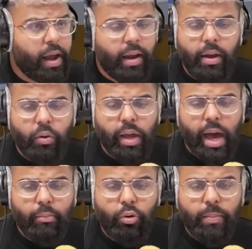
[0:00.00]
A little
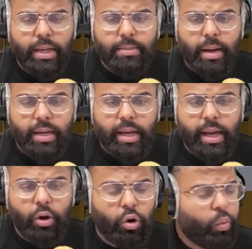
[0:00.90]
camel makes my
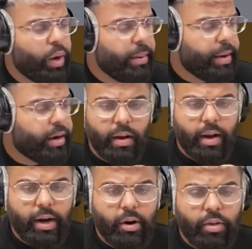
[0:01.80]
day go way better.
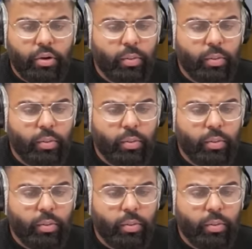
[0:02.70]
Liger, I thought you